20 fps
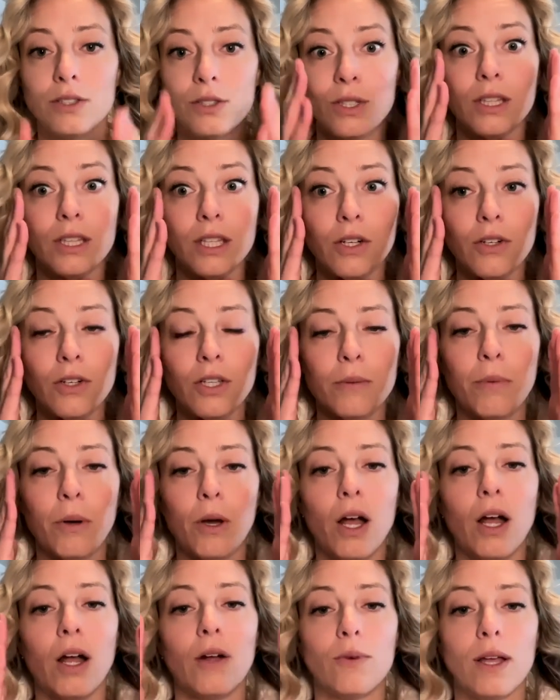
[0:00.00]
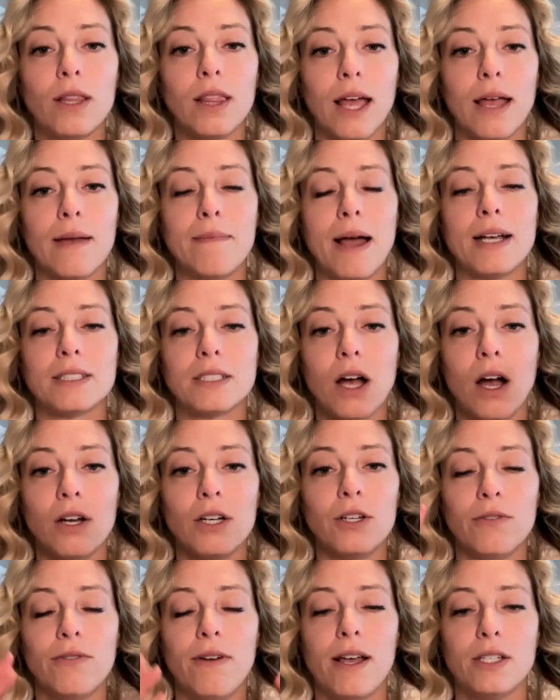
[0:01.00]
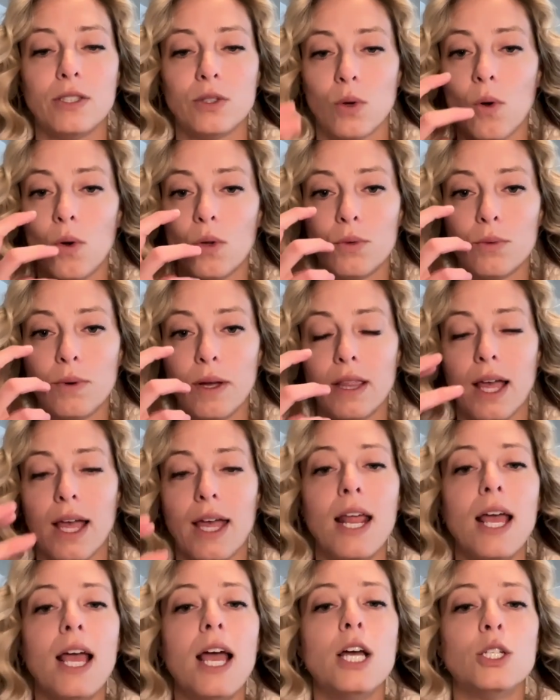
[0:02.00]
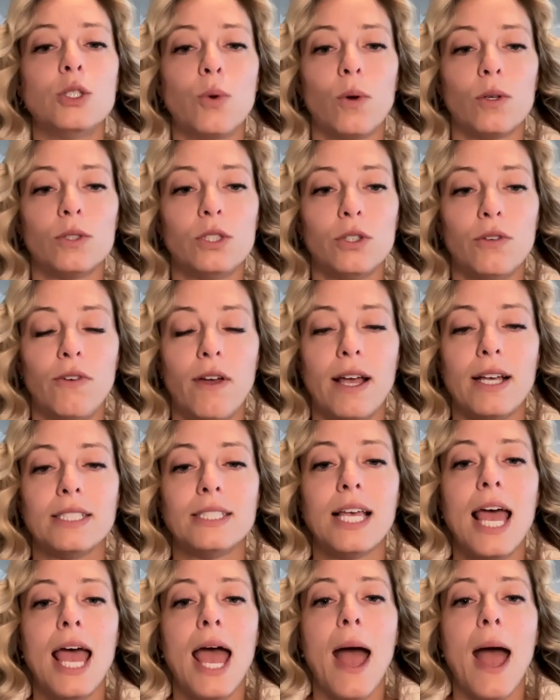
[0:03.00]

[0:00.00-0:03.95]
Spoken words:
You can literally put a red light mask on your face or hold a red light towards your face